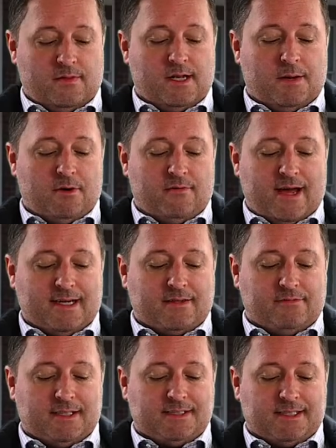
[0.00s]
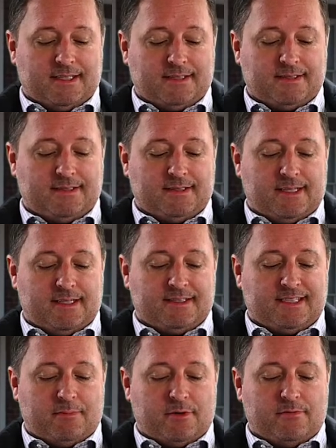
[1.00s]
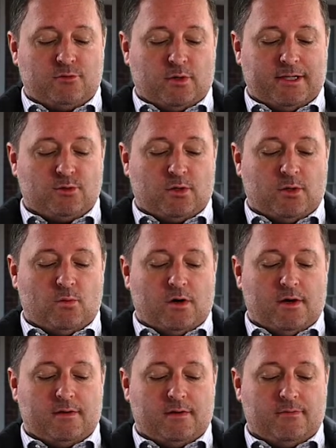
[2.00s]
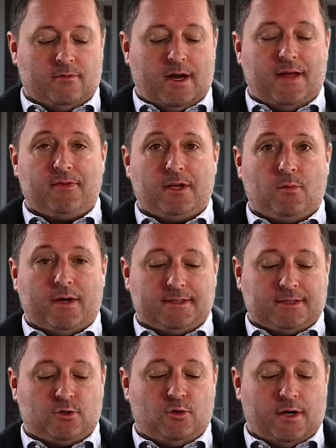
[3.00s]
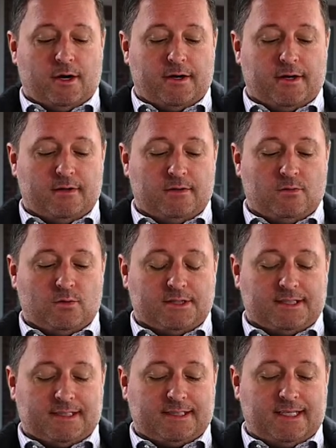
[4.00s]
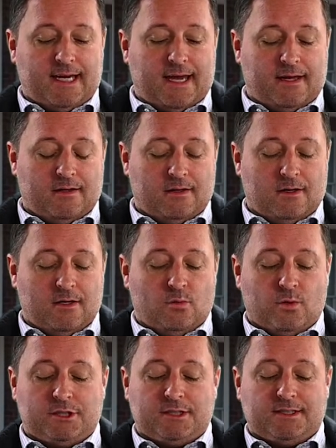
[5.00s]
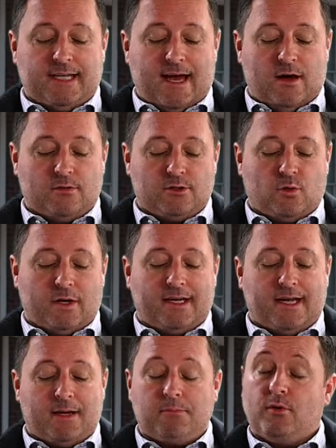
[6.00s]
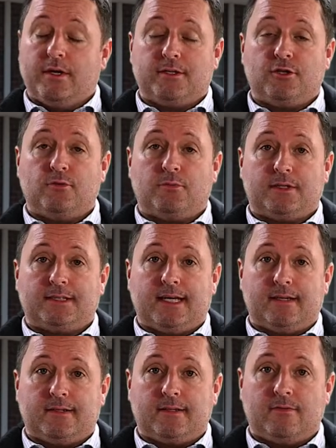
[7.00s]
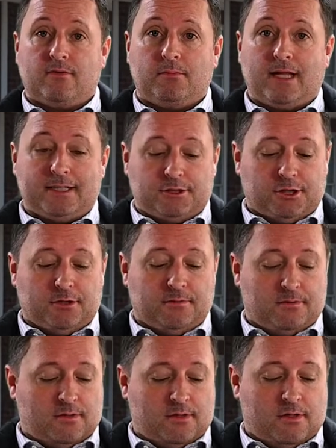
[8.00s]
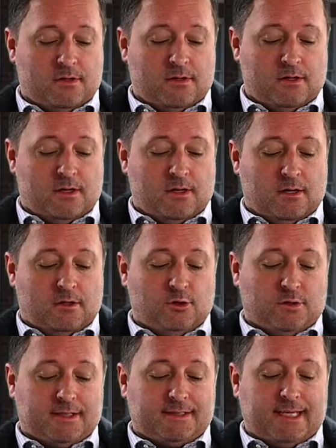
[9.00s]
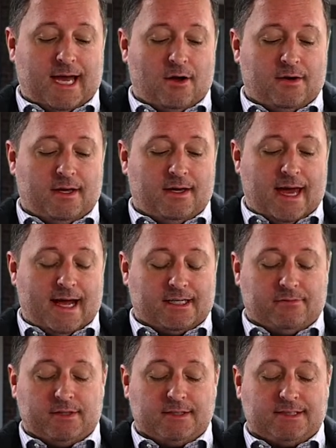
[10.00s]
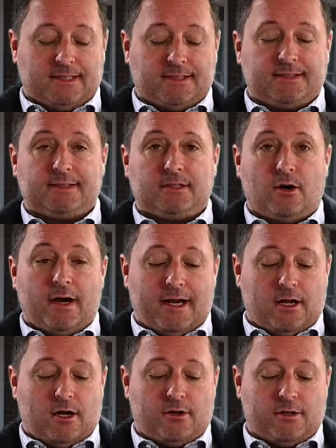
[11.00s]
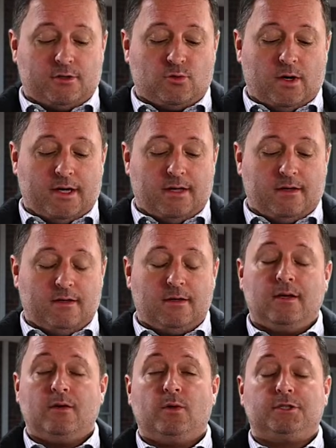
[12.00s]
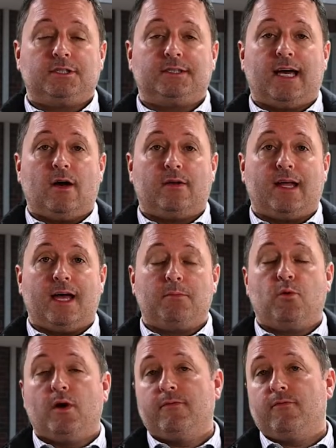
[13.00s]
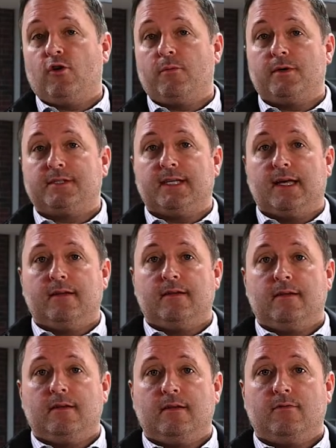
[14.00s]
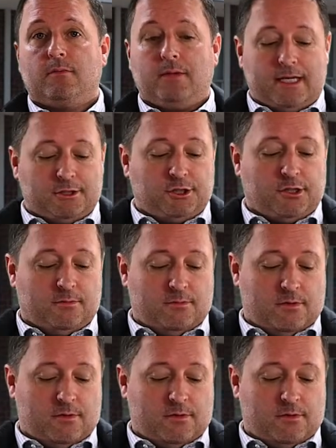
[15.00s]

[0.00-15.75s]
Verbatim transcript: The number of active listings in December of 2021 for Anthony Wayne school area were 68, which is down 29.2% from last year. Lucas County active listings are 820, which is down 9.4% from last year.